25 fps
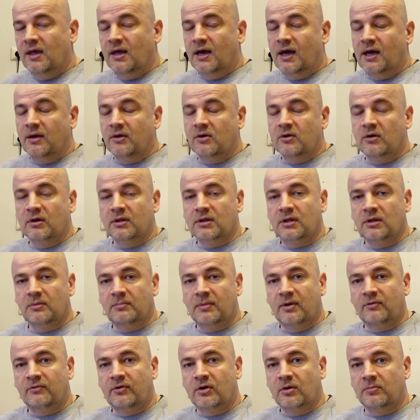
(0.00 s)
I'm currently in
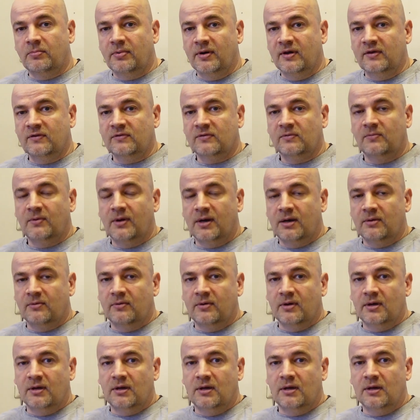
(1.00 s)
my workplace where
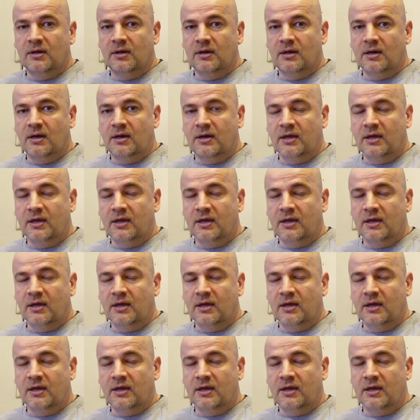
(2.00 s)
uh,